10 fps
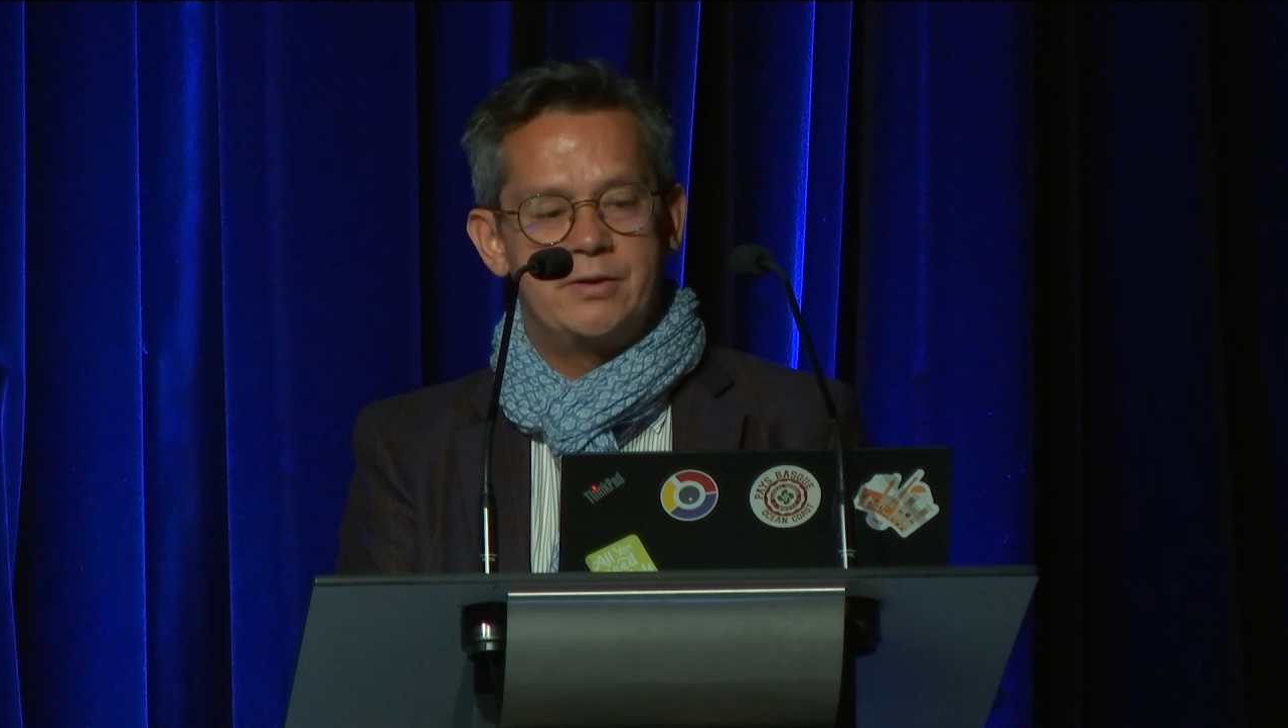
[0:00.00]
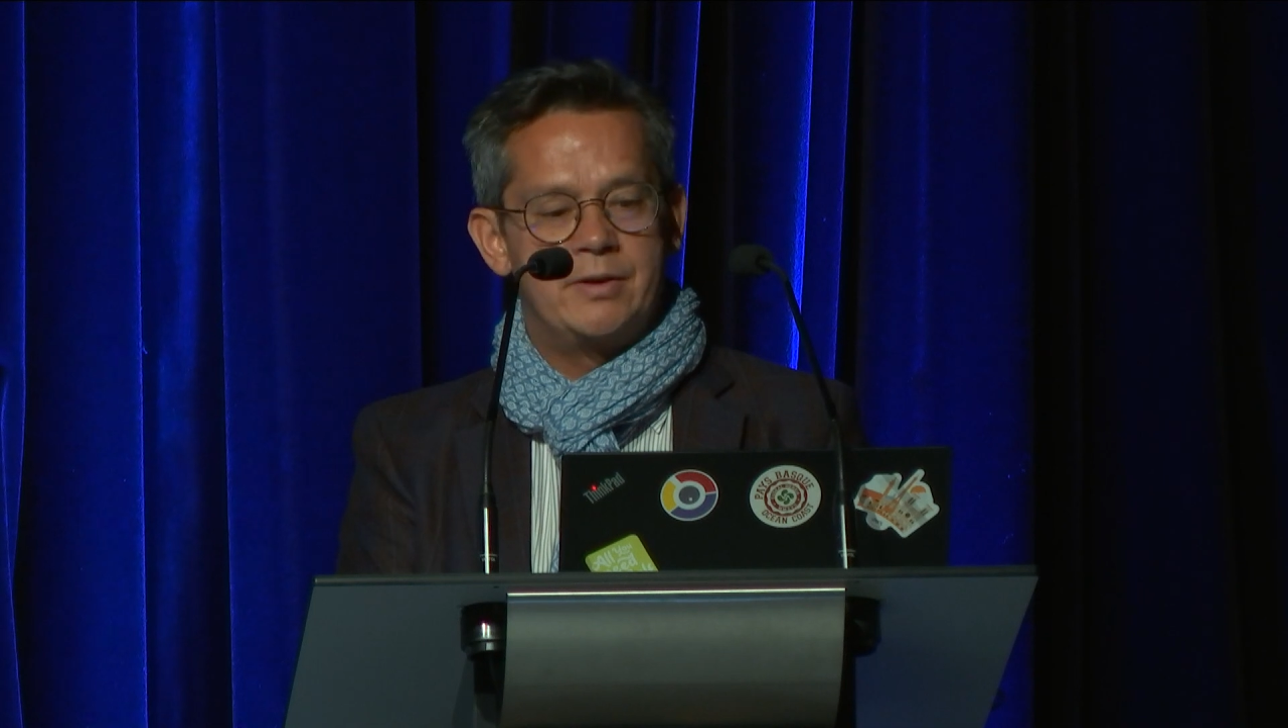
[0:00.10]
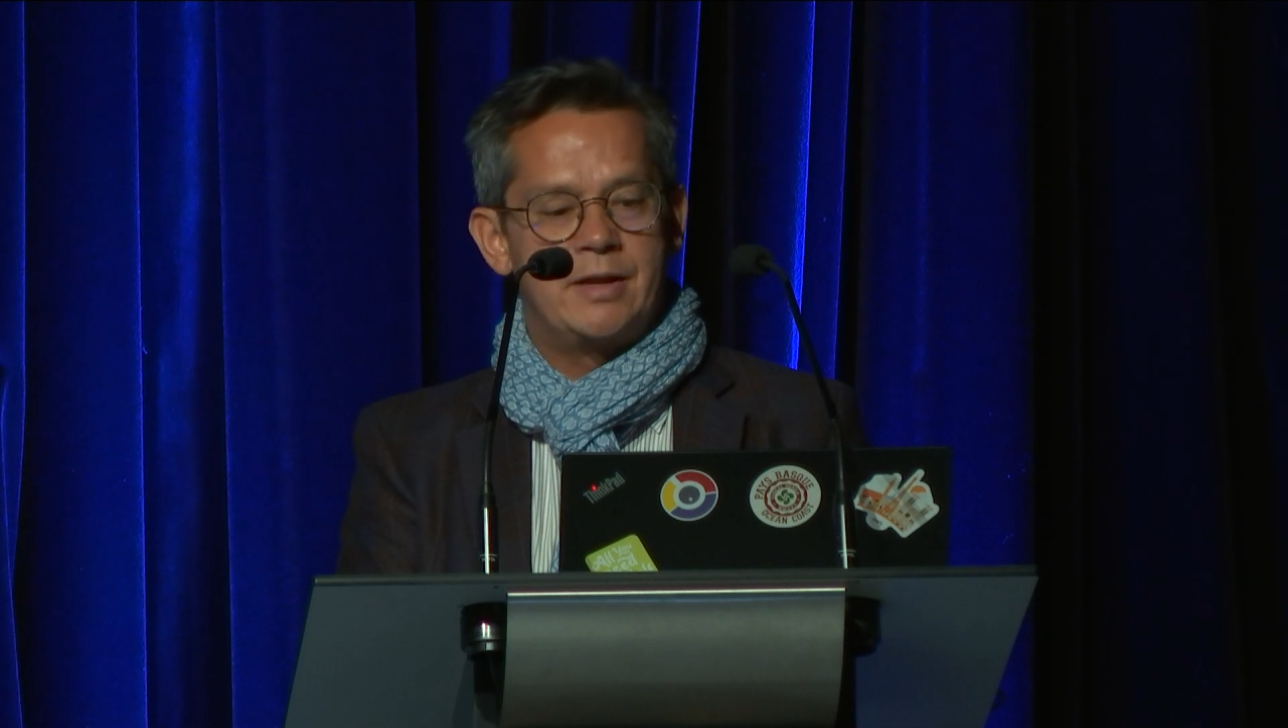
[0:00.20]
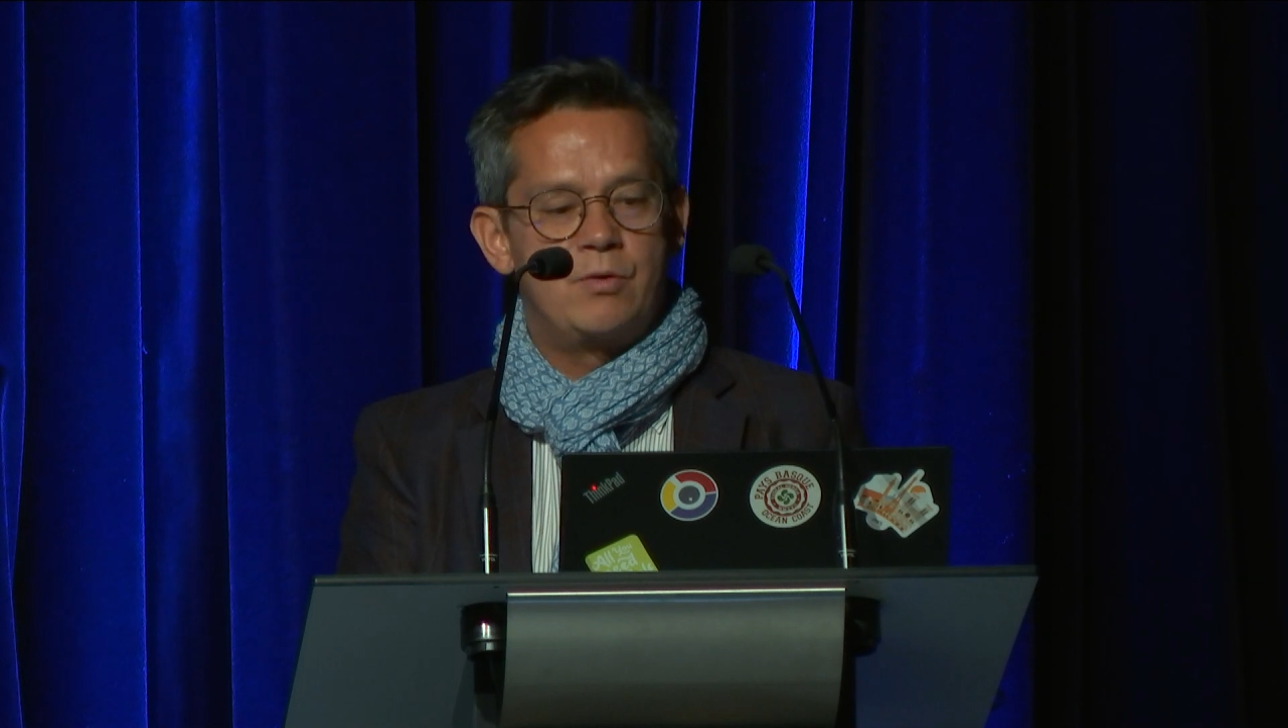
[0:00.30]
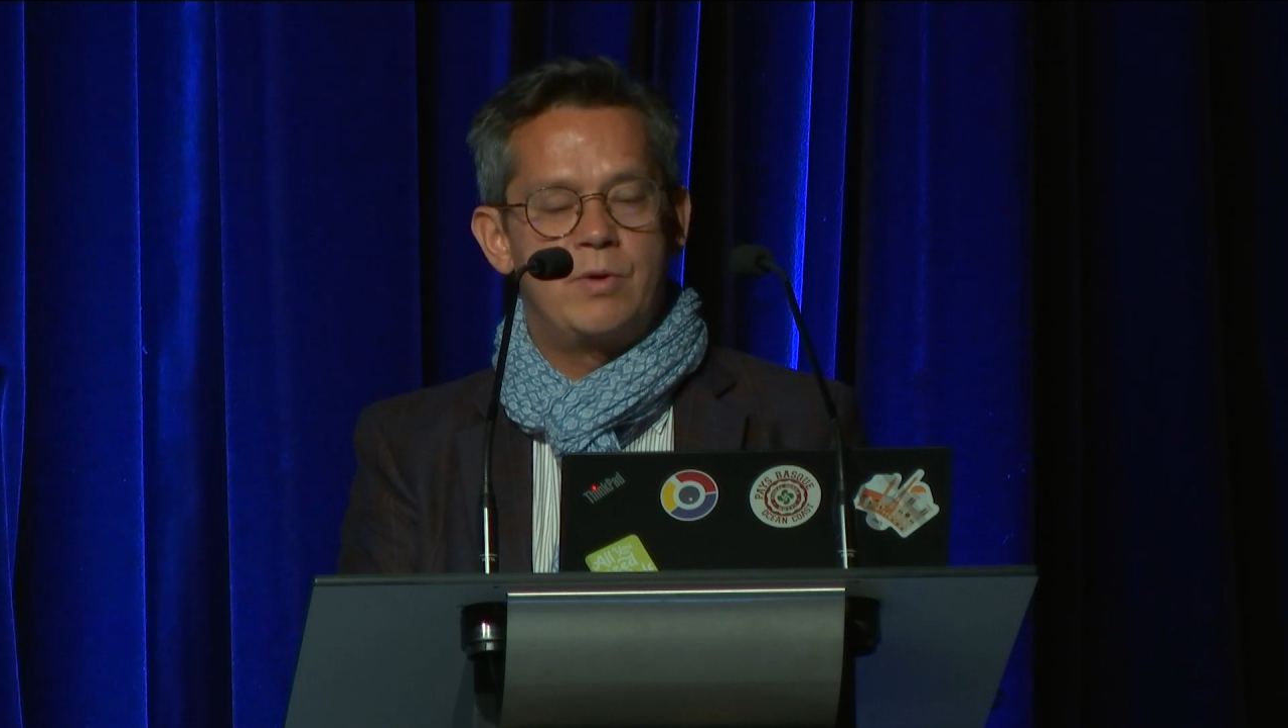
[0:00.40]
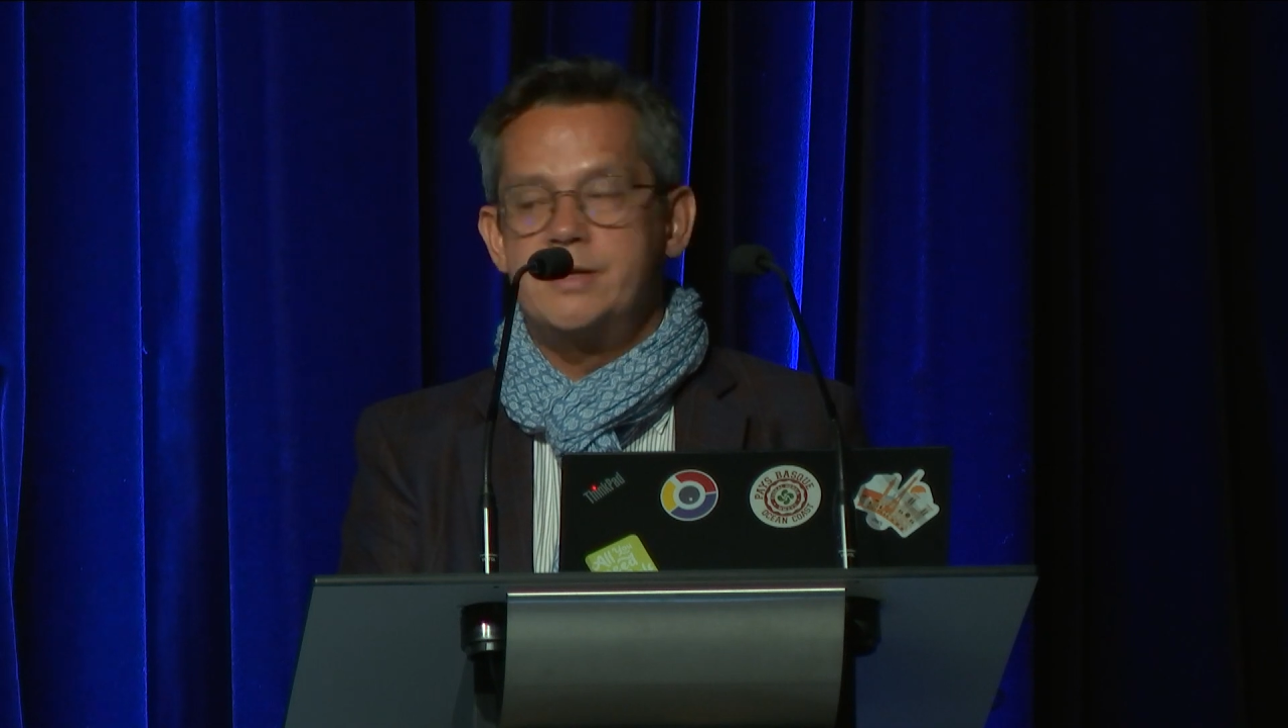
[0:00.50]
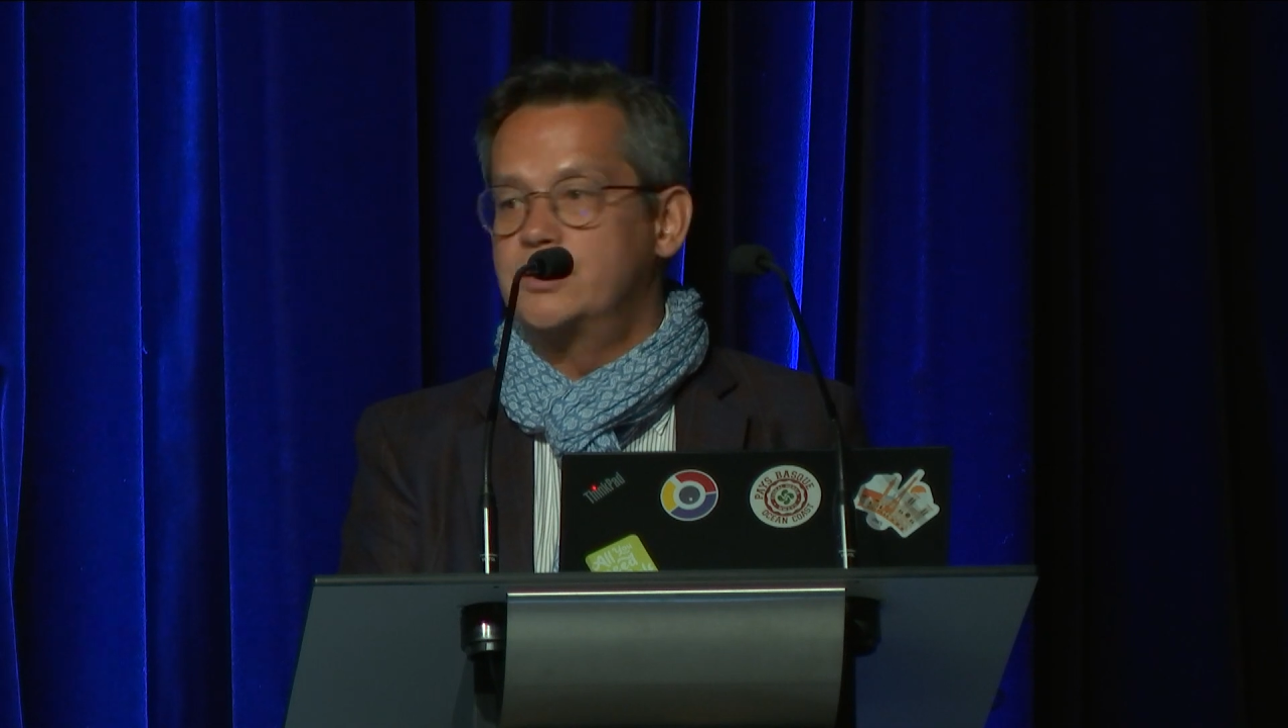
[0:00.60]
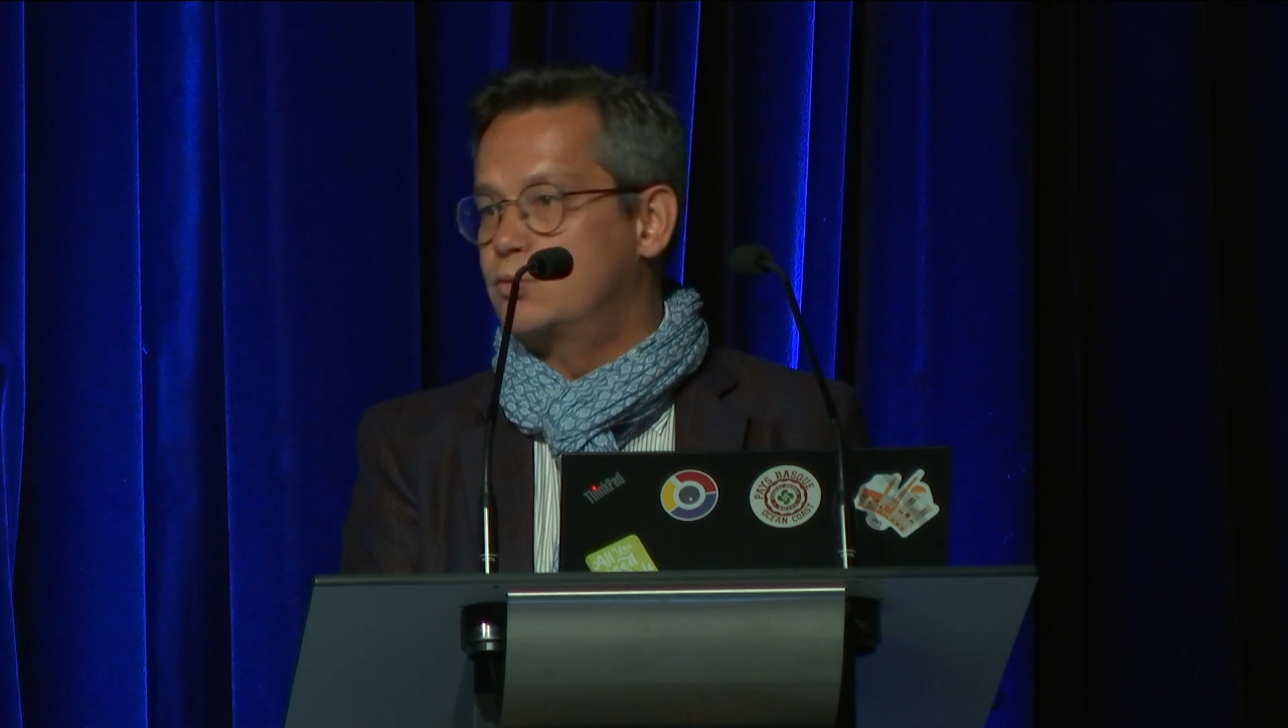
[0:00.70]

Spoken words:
and another one in